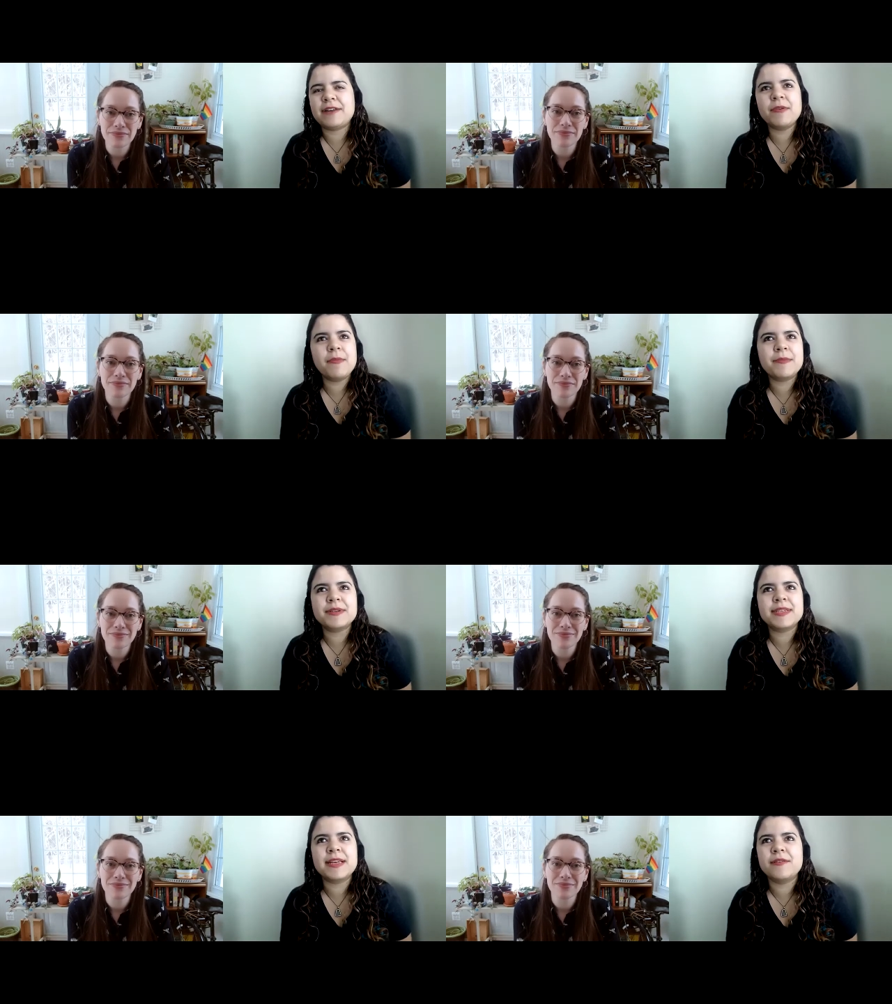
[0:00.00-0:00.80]
Speaker 1: I
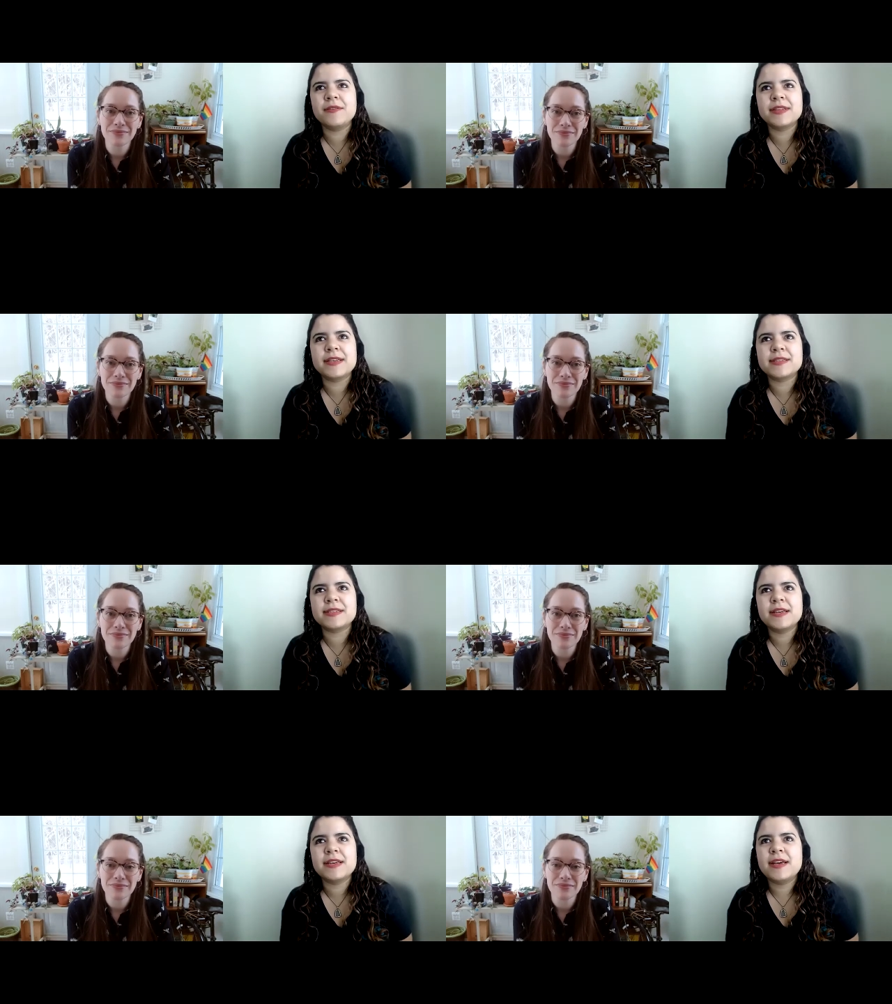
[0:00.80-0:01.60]
remember seeing all these
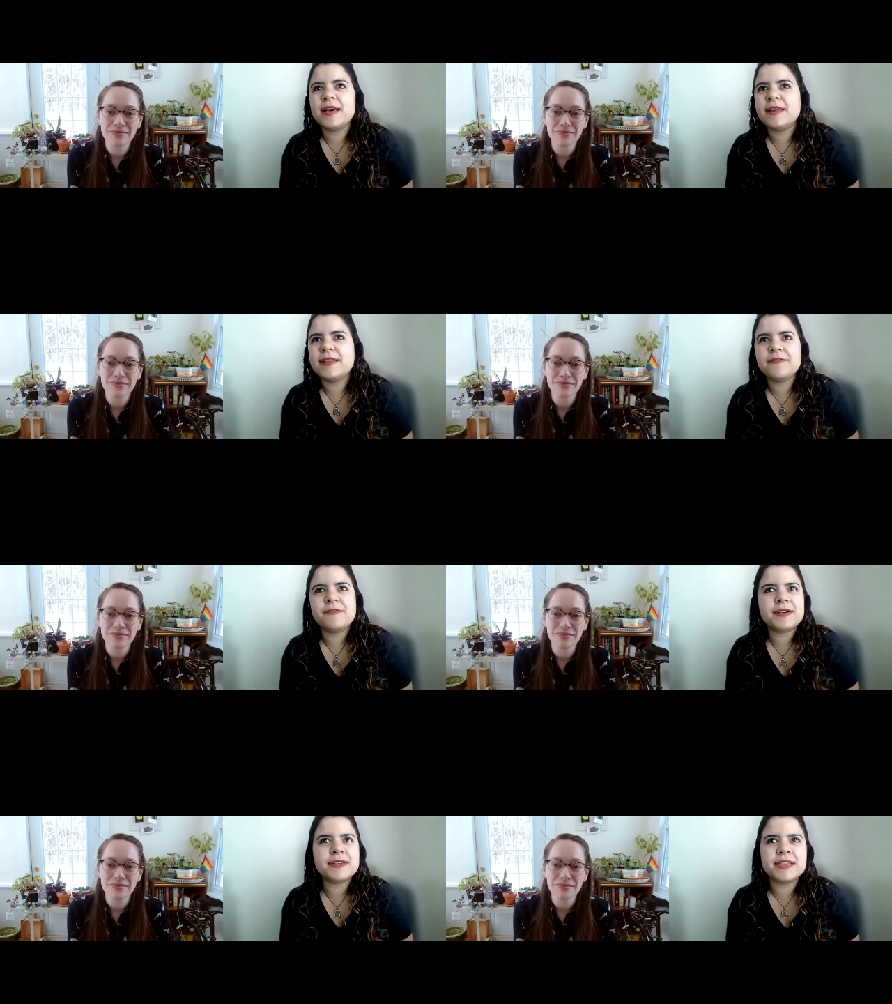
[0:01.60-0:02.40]

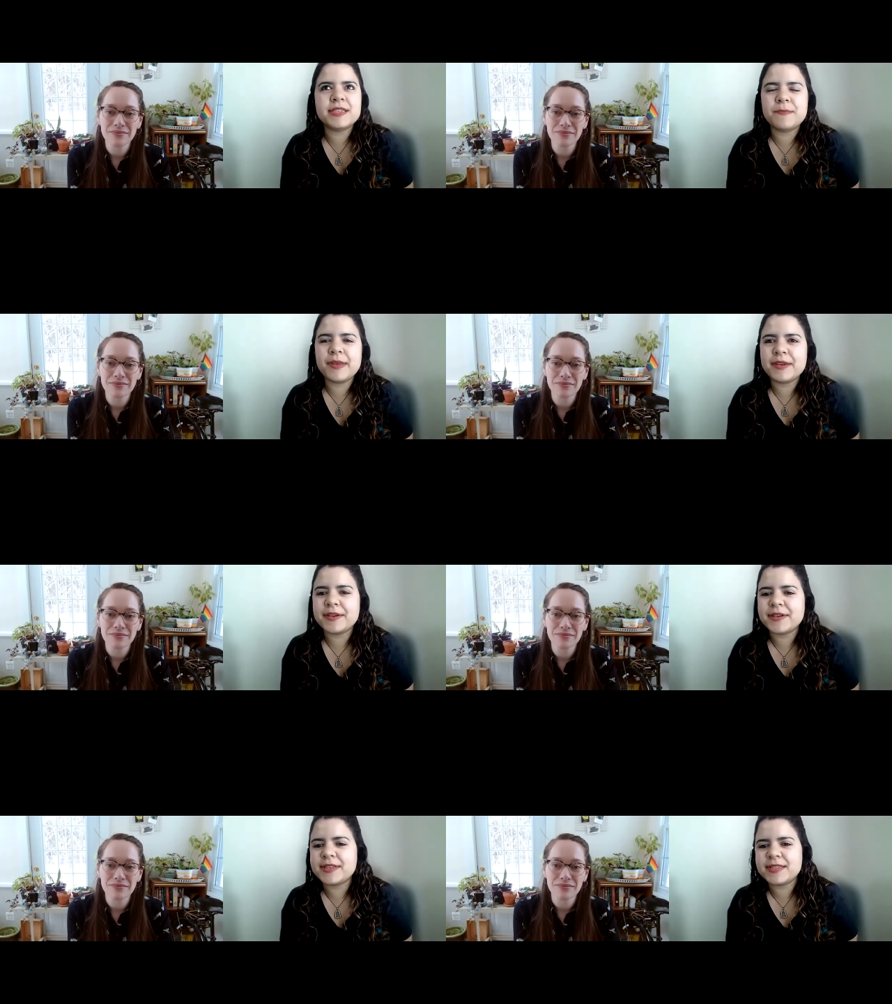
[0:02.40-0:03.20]
diverse
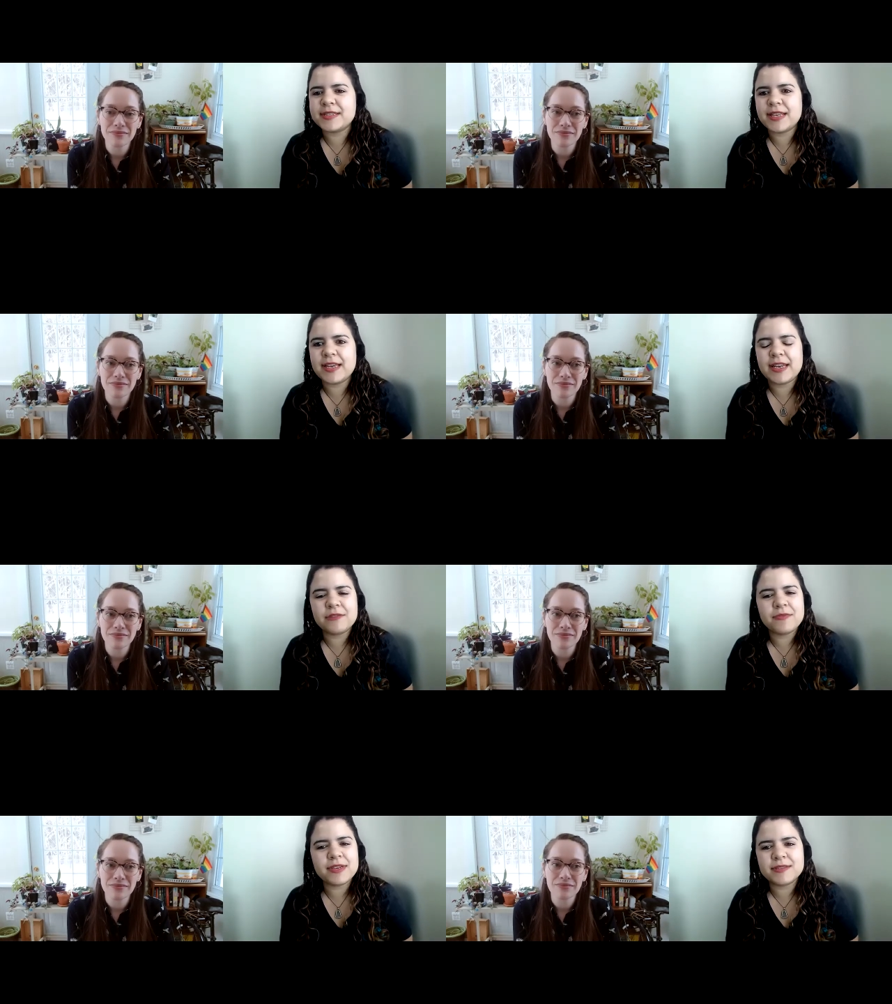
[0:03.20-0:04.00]
speakers and
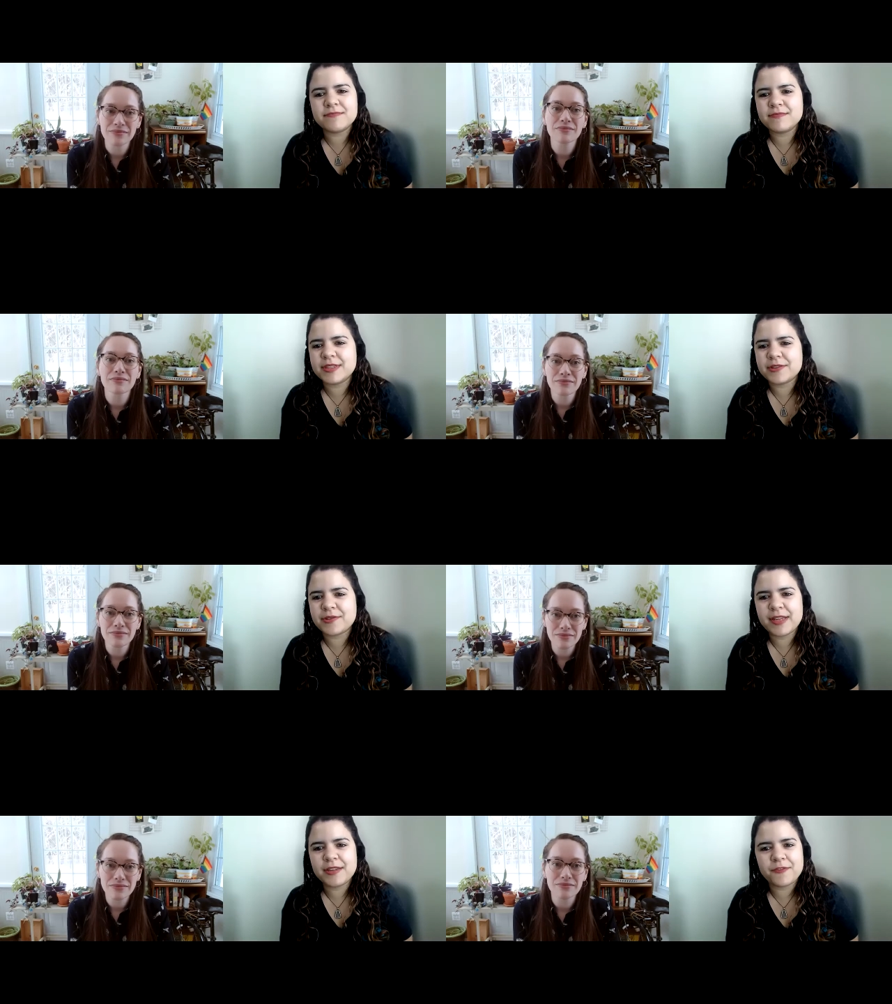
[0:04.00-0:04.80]
it was
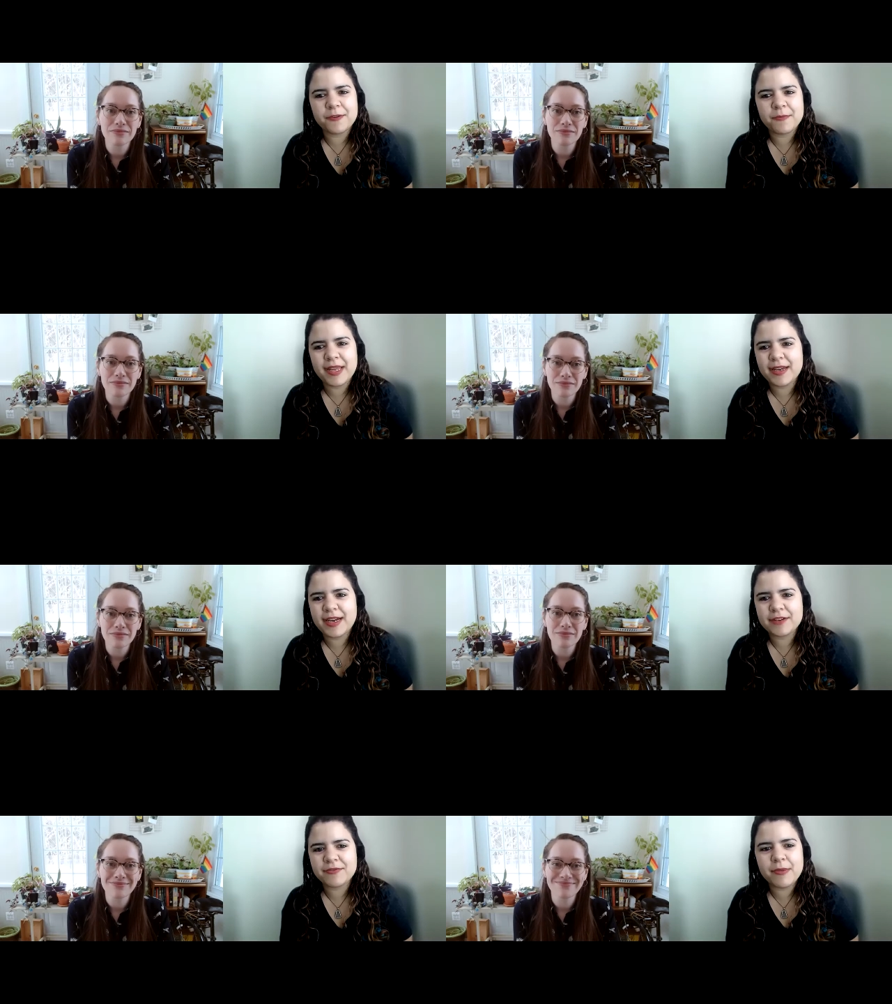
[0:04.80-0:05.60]
great for me.
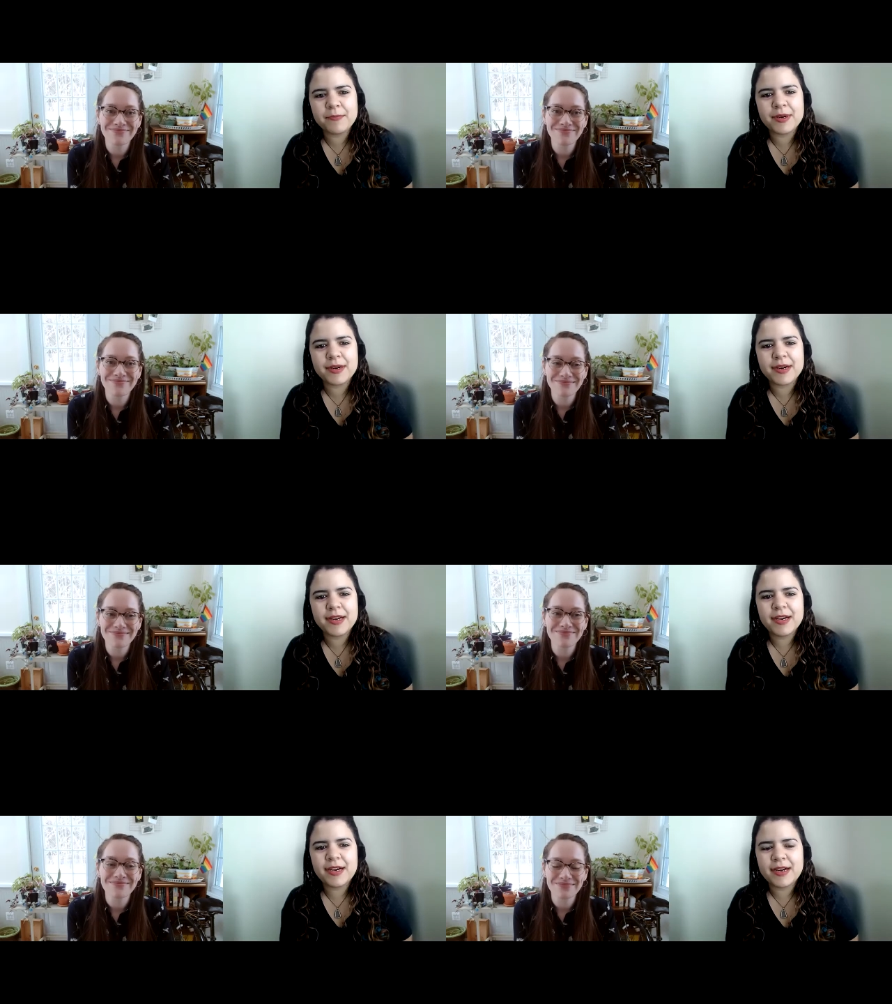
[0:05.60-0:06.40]
I remember
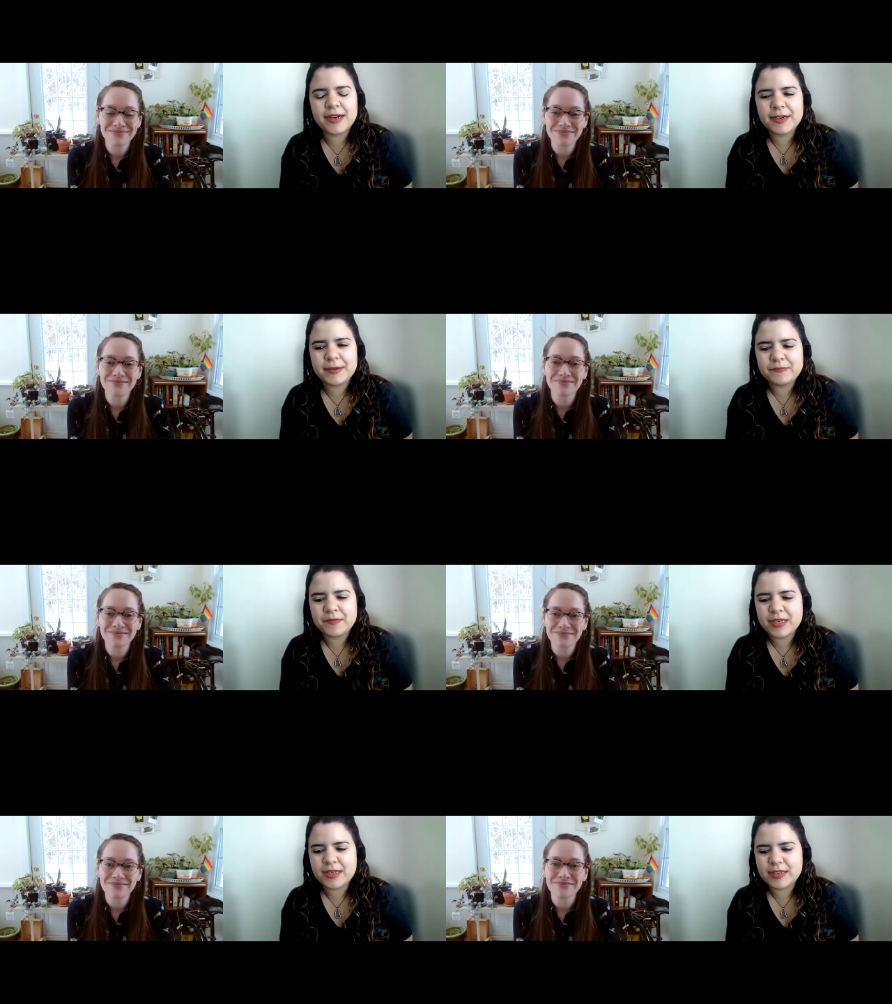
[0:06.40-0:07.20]
um,
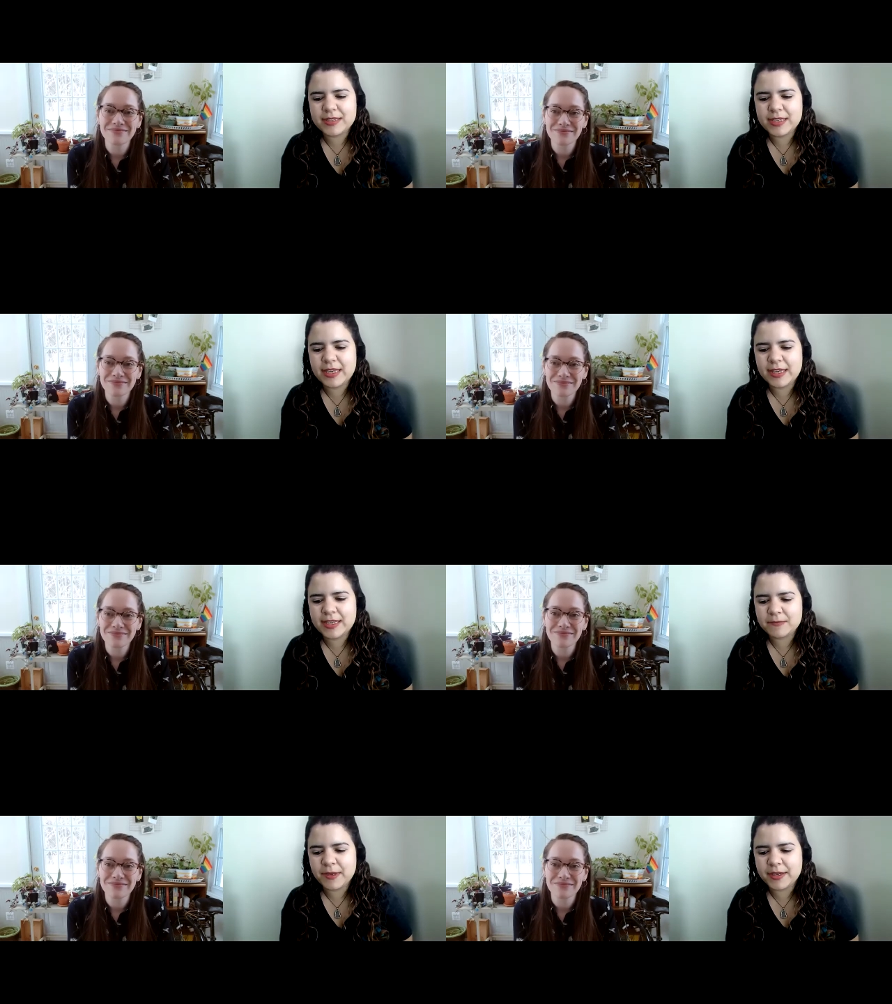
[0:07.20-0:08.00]
seeing
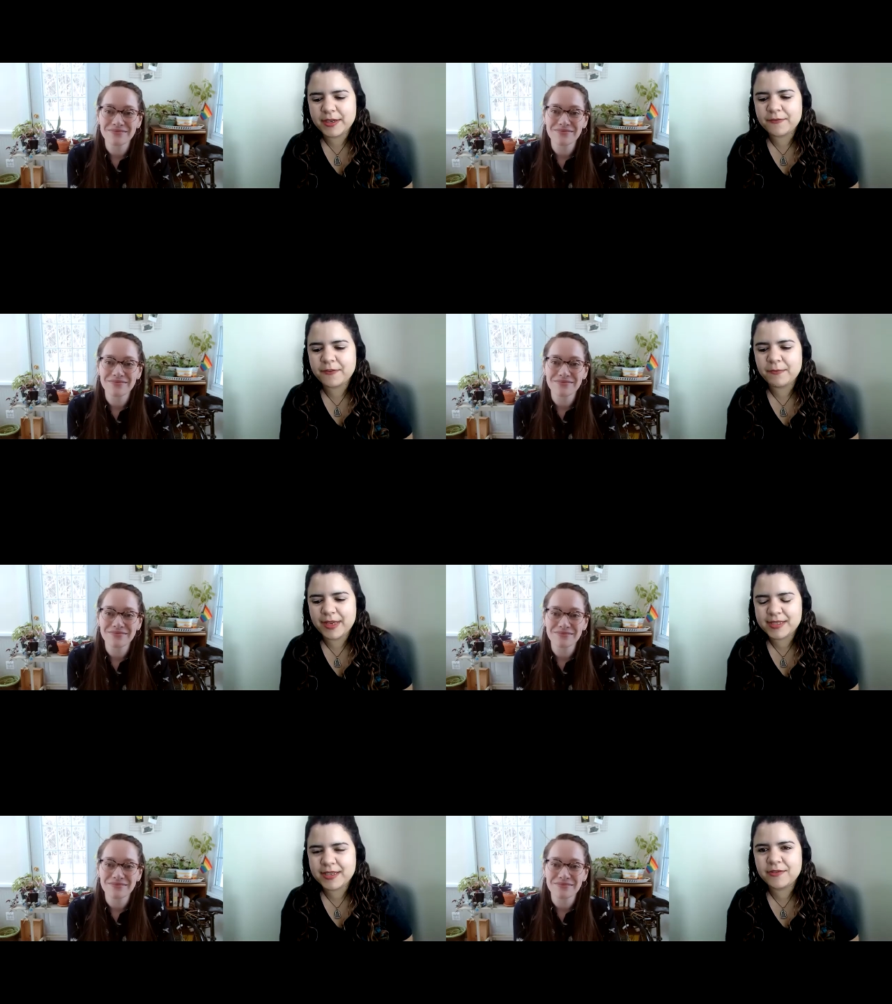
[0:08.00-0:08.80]
a speaker from
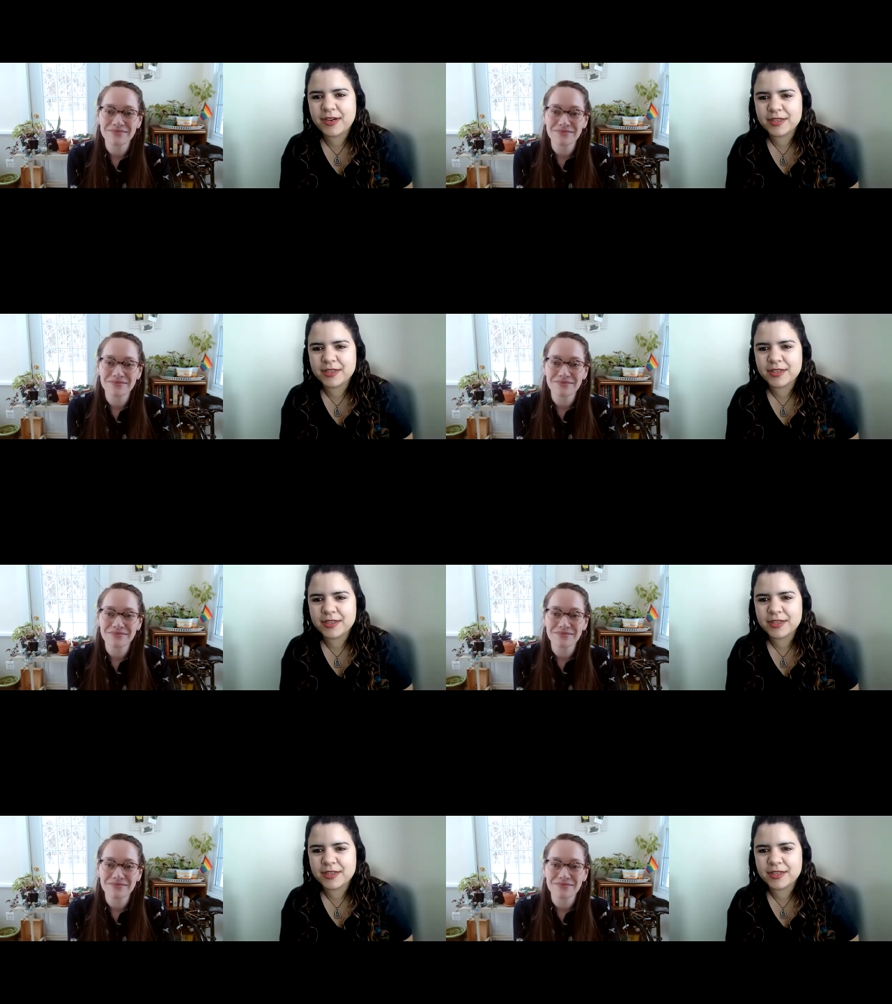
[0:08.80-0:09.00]
Mexico,